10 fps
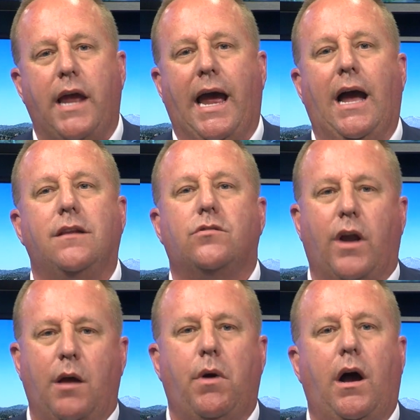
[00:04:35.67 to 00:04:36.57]
dads,
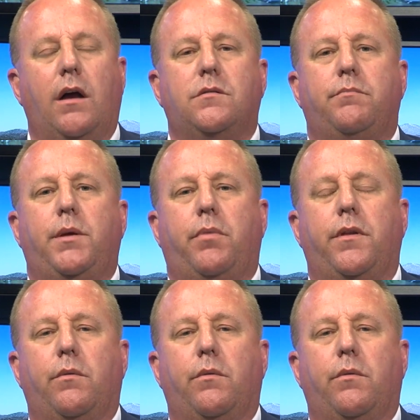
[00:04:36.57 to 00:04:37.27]
grandmas, and people